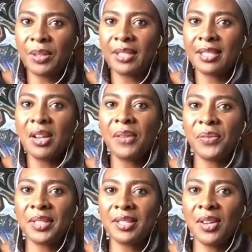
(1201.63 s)
put this
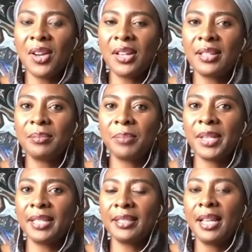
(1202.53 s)
conference on.
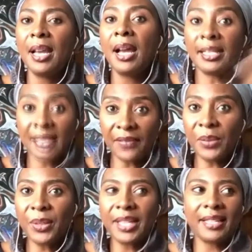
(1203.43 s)
But
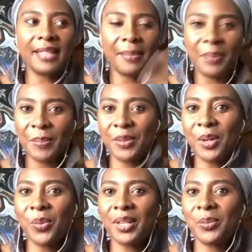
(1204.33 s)
definitely want to let people
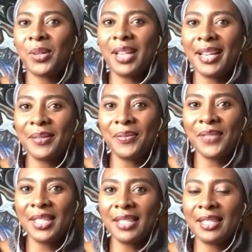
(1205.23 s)
know what kind of
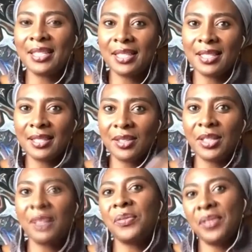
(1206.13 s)
fee this is
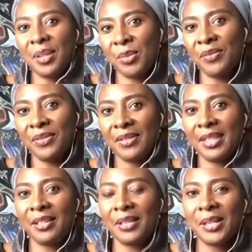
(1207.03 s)
looking for them if
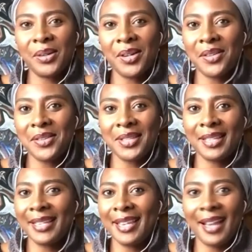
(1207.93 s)
they're hearing all this and
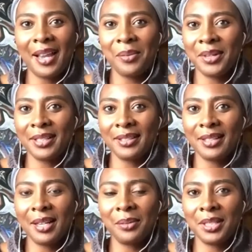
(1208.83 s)
like, yeah, I want
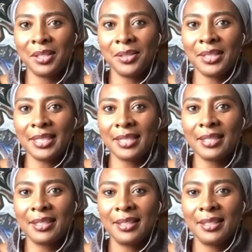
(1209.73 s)
to do this.